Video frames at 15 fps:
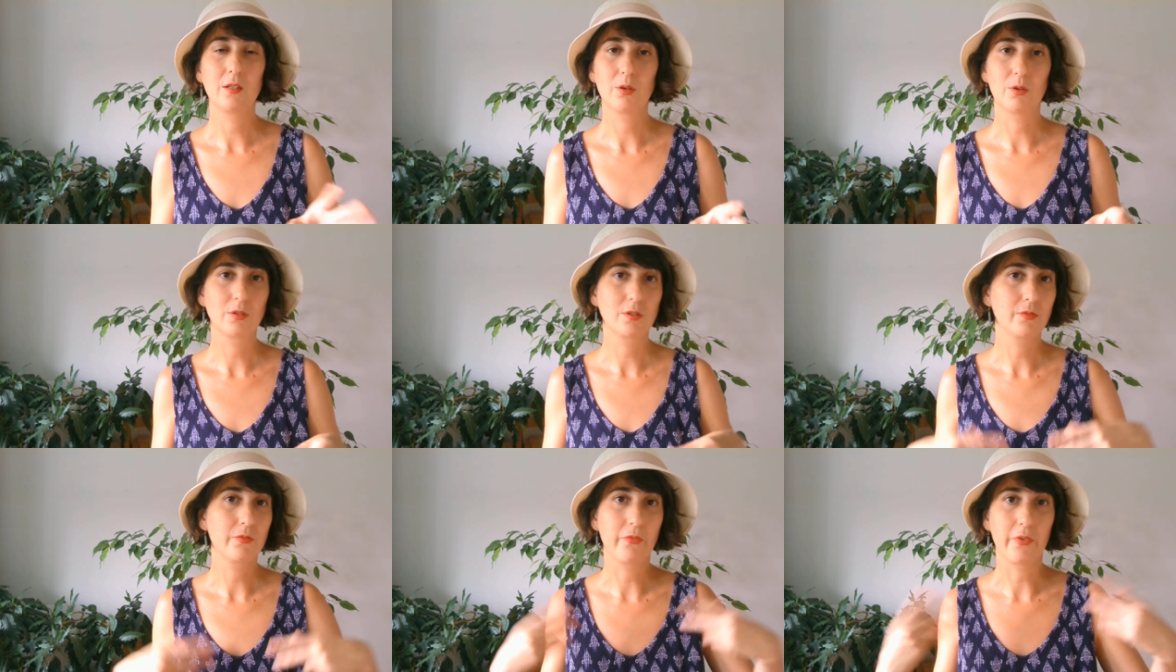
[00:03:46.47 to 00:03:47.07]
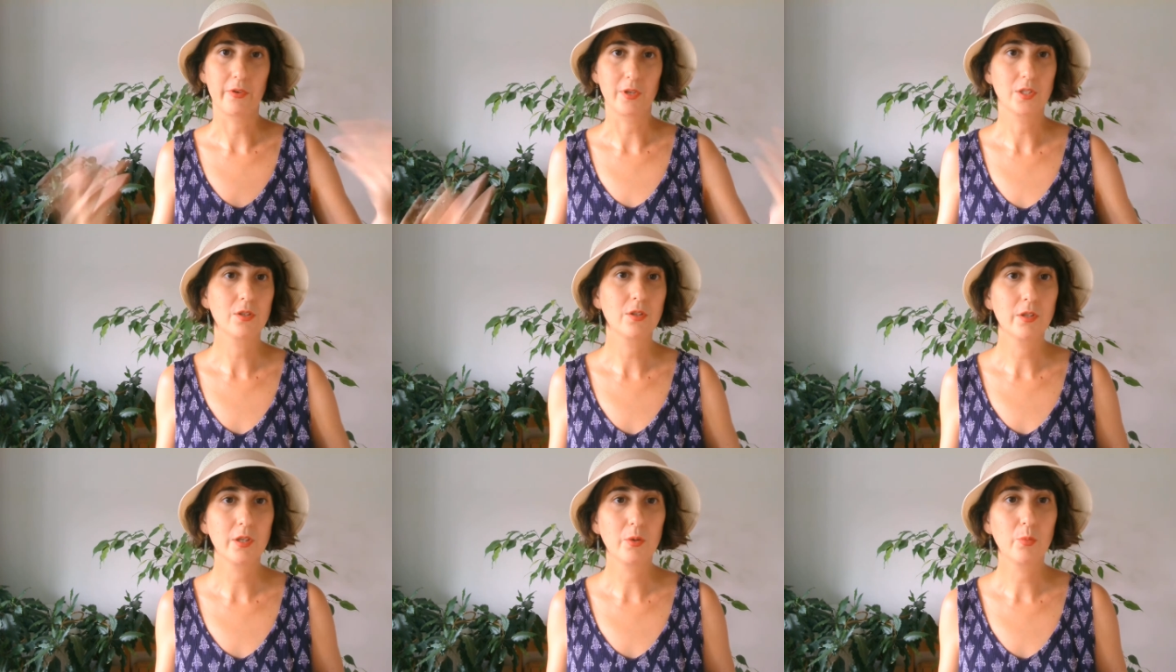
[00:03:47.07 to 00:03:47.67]
not very
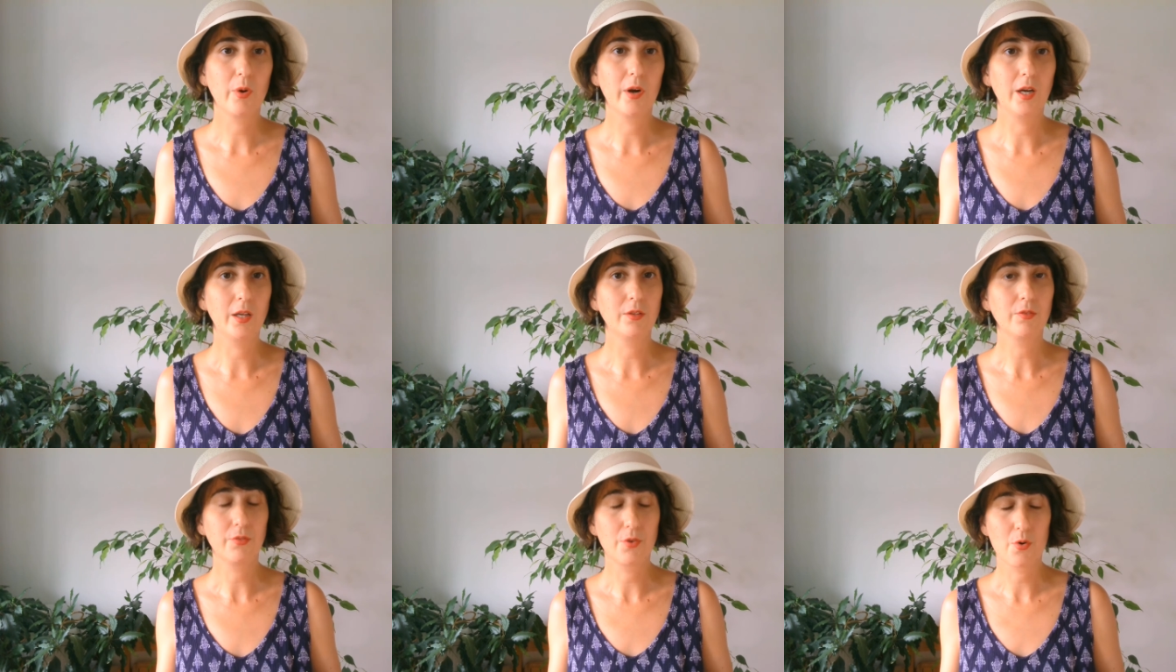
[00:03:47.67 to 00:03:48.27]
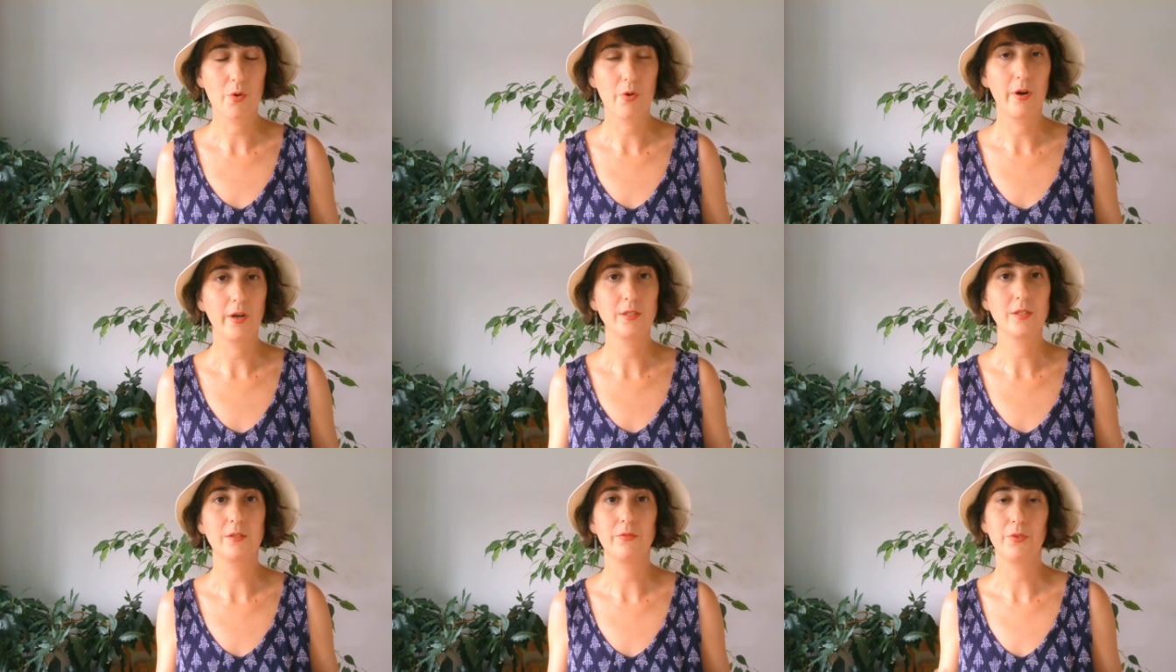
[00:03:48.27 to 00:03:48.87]
dirty one, of
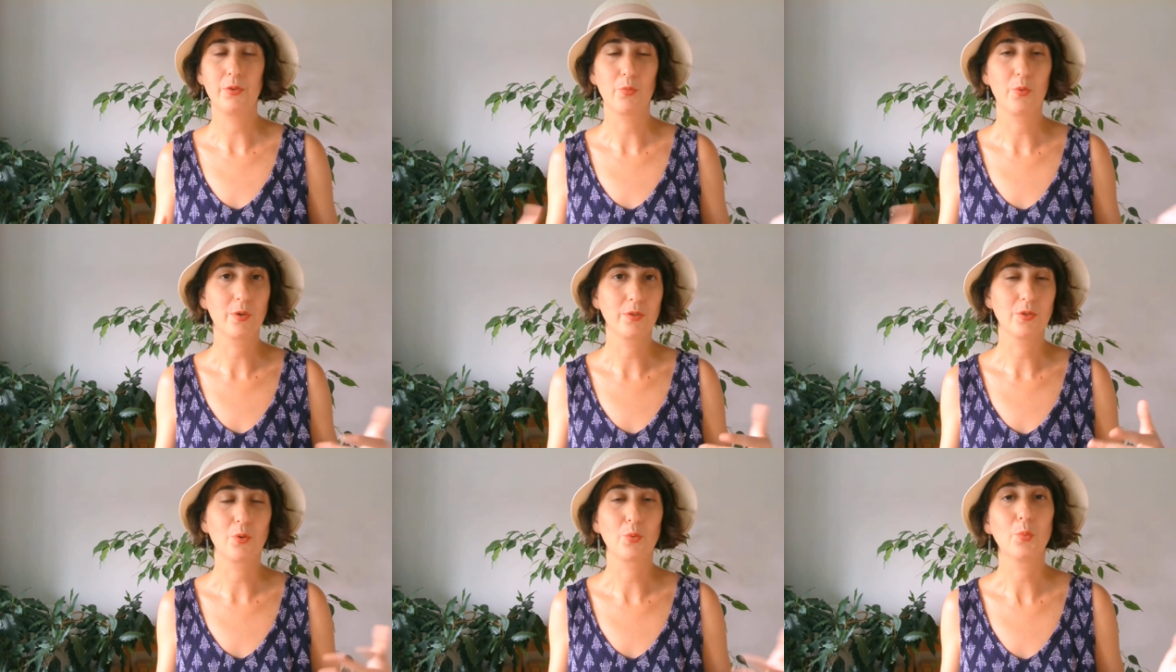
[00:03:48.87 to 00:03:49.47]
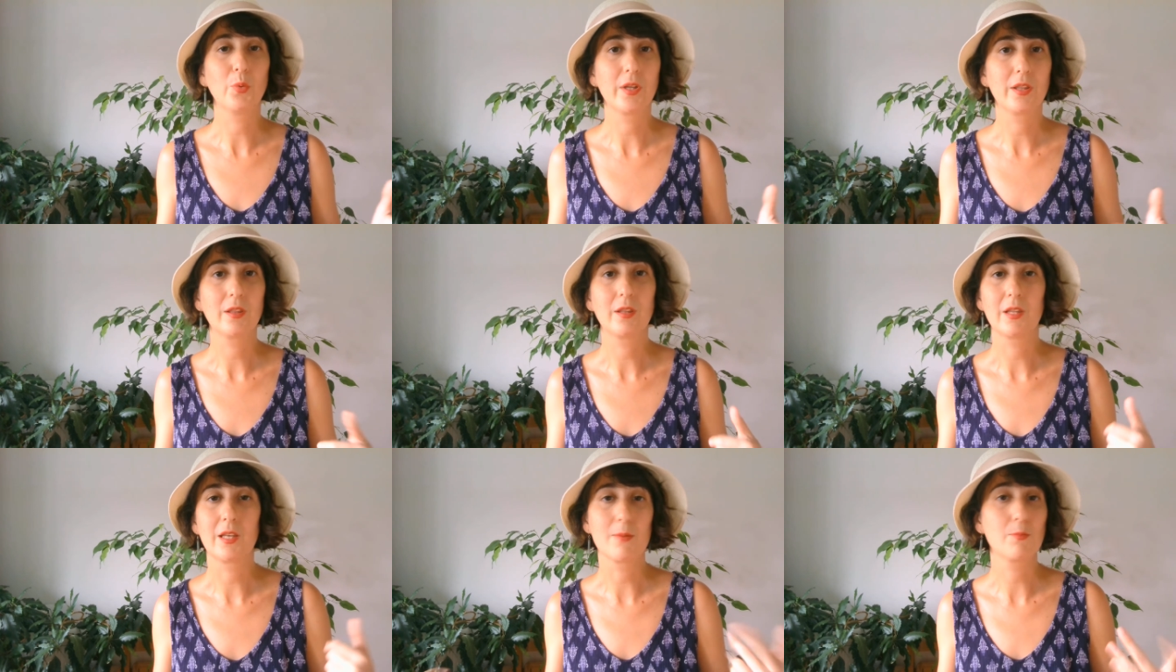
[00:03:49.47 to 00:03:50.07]
course, if you don't
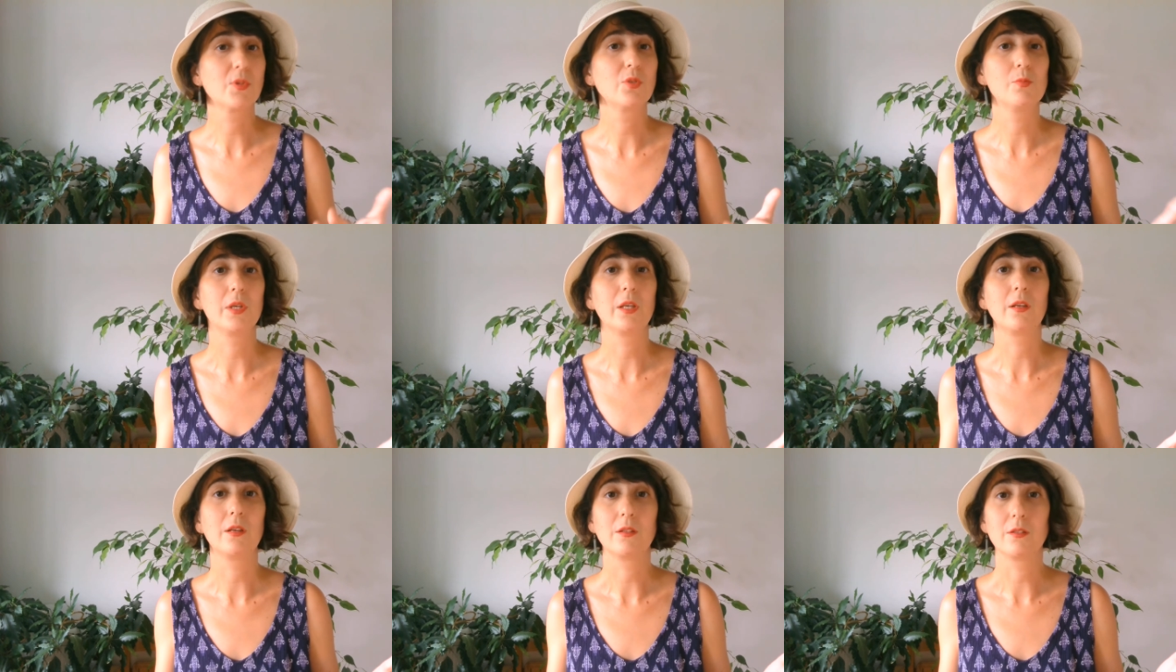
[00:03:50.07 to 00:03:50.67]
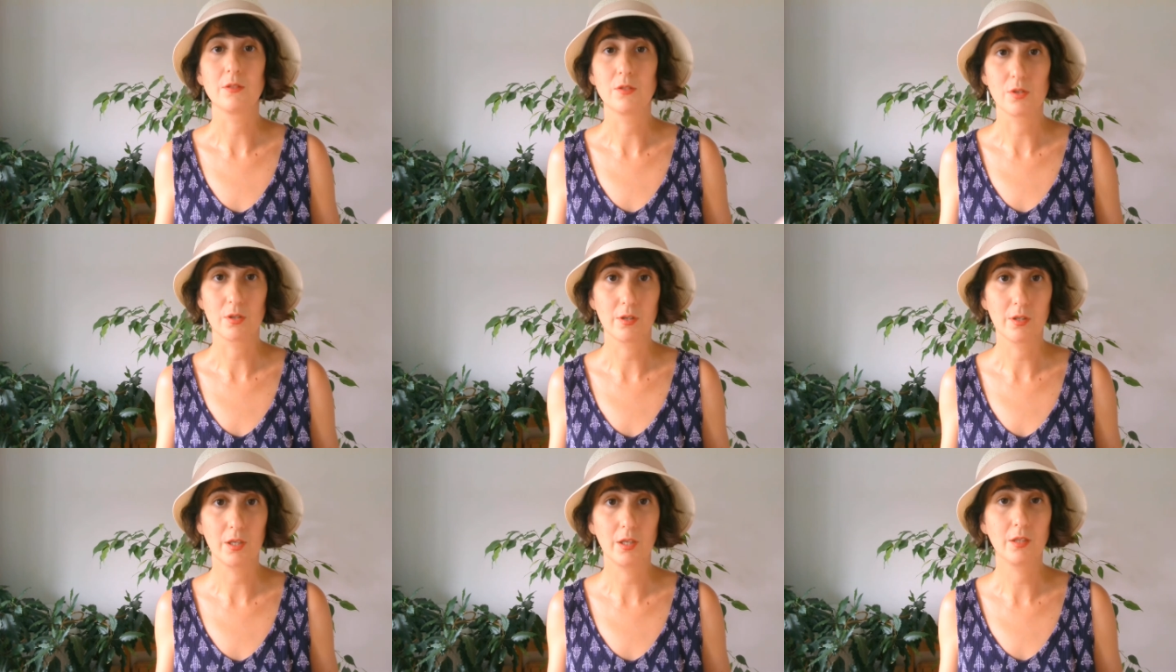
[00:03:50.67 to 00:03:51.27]
want them to be
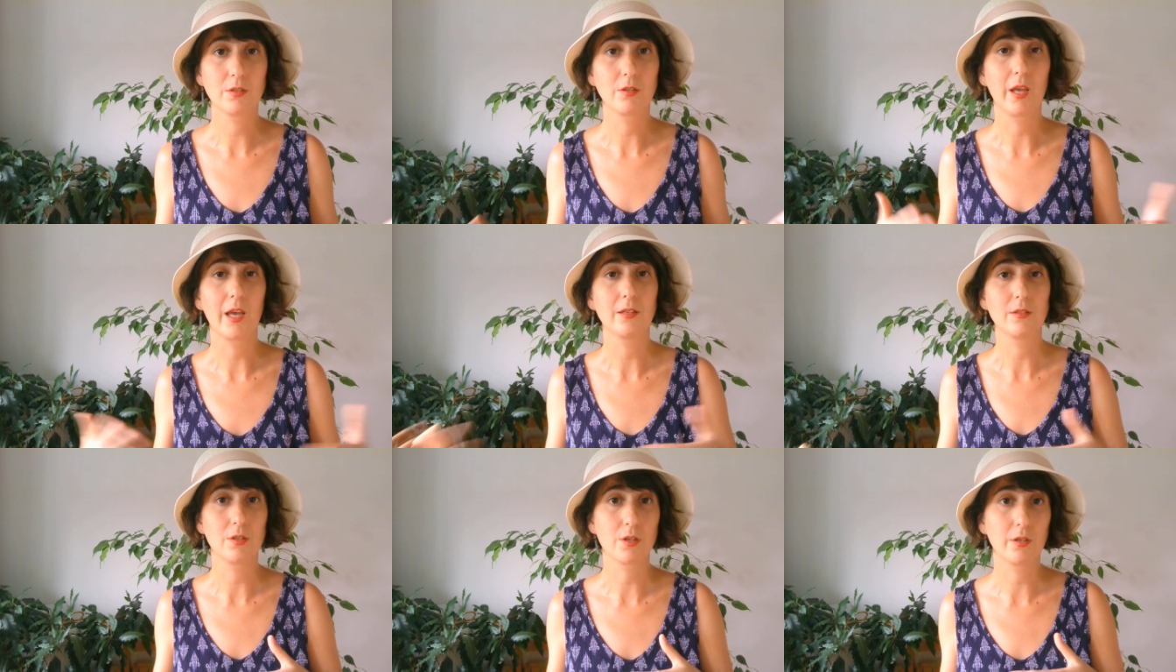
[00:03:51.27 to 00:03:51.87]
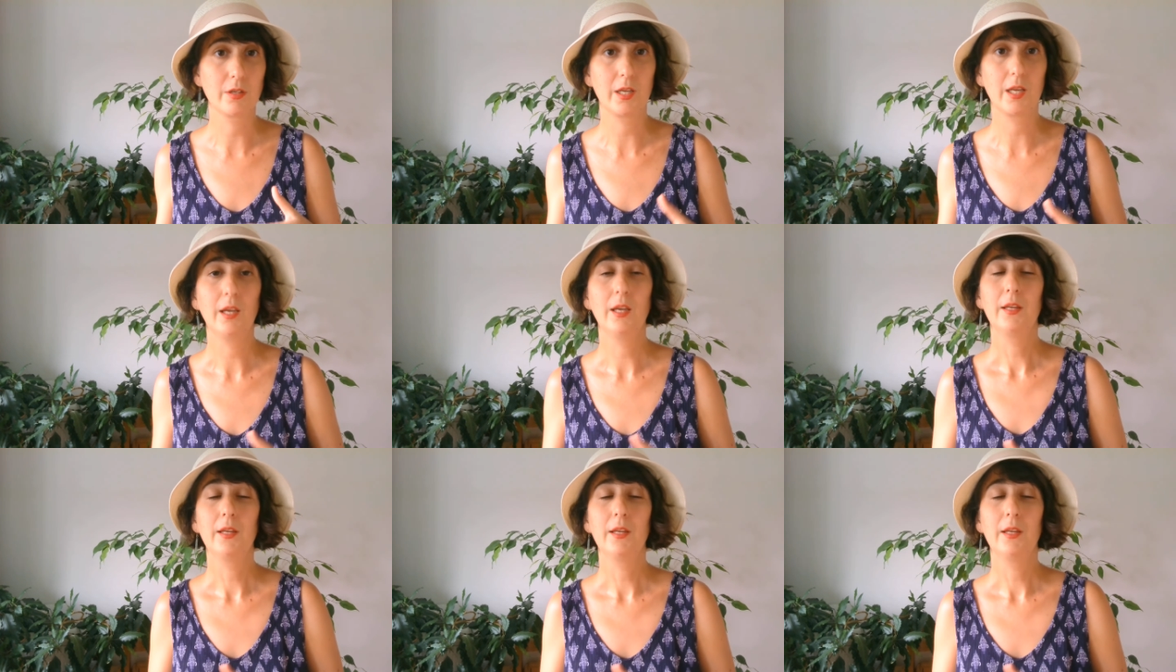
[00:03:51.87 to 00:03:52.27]
dirty, to get dirty.